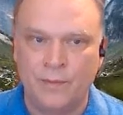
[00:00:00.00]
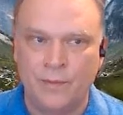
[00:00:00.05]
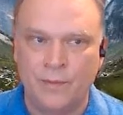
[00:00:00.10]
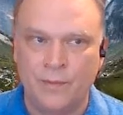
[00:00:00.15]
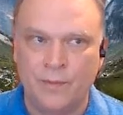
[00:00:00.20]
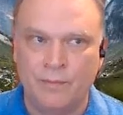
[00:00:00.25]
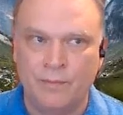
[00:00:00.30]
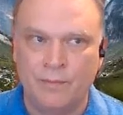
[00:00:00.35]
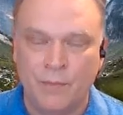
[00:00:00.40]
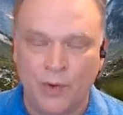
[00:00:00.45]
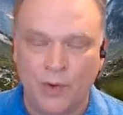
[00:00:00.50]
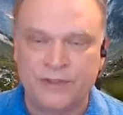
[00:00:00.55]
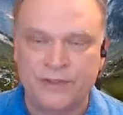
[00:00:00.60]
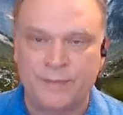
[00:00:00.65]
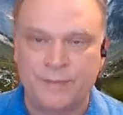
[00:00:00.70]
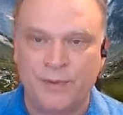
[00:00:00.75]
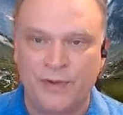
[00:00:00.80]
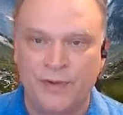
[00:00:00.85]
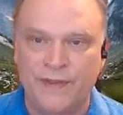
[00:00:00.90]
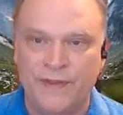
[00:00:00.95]

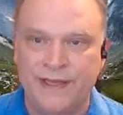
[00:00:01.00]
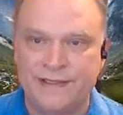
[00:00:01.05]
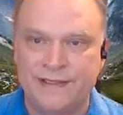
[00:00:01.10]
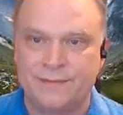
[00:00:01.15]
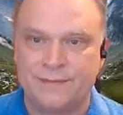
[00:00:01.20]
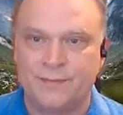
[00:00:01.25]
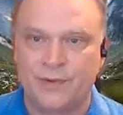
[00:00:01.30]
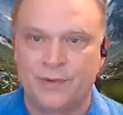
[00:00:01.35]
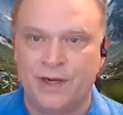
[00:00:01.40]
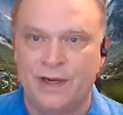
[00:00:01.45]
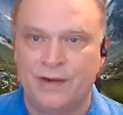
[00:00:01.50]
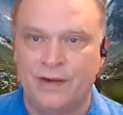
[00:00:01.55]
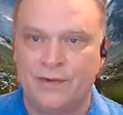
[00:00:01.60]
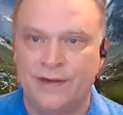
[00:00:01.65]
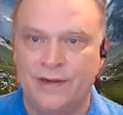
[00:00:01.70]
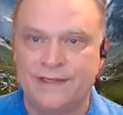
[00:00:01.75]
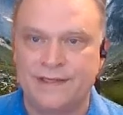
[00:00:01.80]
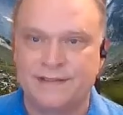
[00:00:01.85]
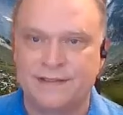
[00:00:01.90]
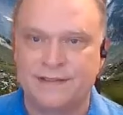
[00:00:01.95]
multiple things in
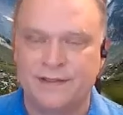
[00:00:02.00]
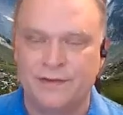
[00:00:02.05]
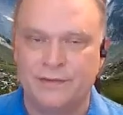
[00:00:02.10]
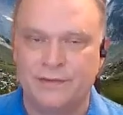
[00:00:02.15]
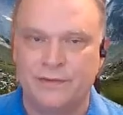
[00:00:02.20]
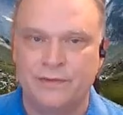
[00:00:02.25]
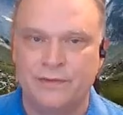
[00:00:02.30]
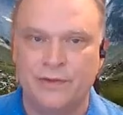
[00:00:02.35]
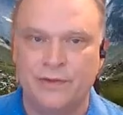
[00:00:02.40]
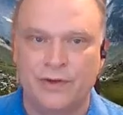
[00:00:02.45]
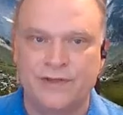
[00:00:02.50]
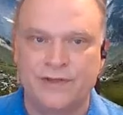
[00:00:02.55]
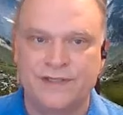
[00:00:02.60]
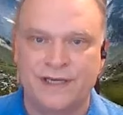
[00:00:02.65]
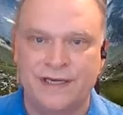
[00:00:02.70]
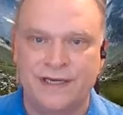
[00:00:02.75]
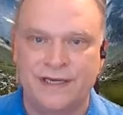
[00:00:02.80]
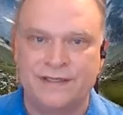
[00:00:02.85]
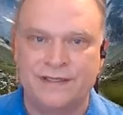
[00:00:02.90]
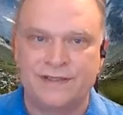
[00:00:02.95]
progress,
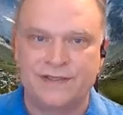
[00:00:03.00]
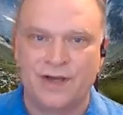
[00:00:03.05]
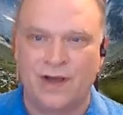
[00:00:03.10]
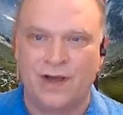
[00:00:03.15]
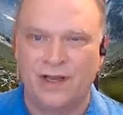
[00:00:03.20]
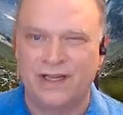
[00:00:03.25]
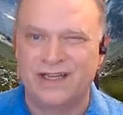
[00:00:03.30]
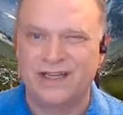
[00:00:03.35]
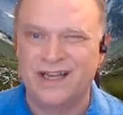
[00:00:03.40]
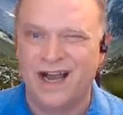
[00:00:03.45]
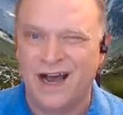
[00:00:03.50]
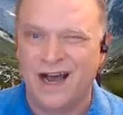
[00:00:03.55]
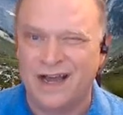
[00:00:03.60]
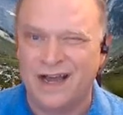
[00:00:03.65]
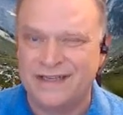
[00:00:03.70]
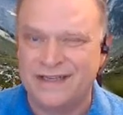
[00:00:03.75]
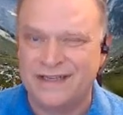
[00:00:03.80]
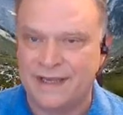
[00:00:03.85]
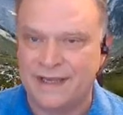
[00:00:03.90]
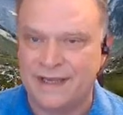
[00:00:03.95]
neuroscientists call it
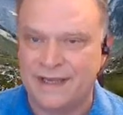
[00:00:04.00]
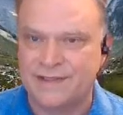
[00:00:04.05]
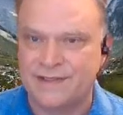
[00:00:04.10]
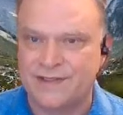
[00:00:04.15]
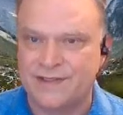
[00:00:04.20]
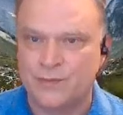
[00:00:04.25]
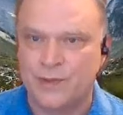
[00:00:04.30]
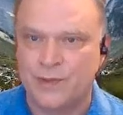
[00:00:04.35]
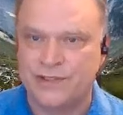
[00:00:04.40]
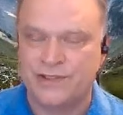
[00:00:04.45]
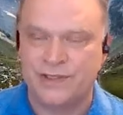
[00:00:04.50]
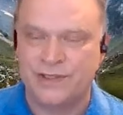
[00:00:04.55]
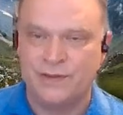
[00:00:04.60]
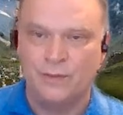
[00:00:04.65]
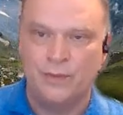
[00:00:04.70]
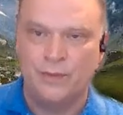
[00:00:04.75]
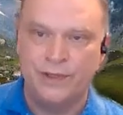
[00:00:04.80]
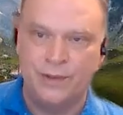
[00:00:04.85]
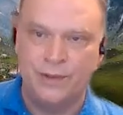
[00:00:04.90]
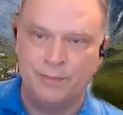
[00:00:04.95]
context switching.
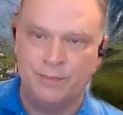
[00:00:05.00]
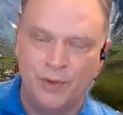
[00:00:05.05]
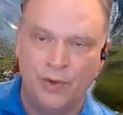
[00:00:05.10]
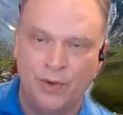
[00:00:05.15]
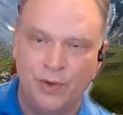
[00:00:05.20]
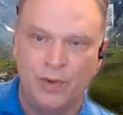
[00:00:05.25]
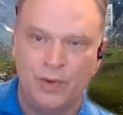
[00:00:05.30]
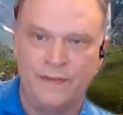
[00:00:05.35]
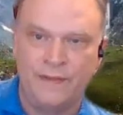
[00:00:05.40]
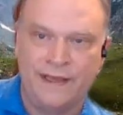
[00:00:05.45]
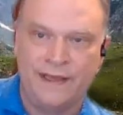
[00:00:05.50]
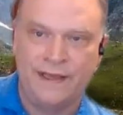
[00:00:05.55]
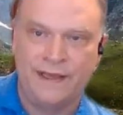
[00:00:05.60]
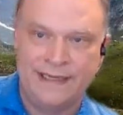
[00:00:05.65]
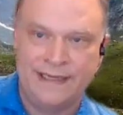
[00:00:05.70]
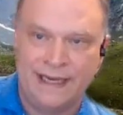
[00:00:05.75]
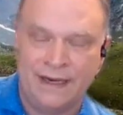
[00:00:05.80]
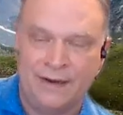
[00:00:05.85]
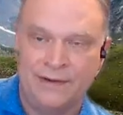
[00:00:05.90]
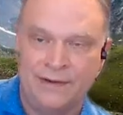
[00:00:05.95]
When you put one thing
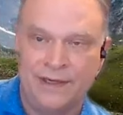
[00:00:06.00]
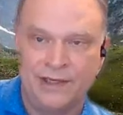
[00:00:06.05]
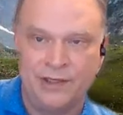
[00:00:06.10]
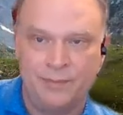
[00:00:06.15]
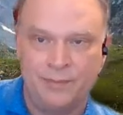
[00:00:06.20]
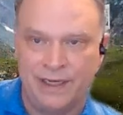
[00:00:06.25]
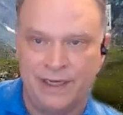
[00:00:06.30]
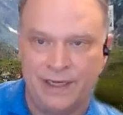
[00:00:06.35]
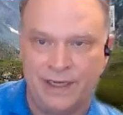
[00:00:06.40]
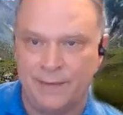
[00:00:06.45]
down and you pick up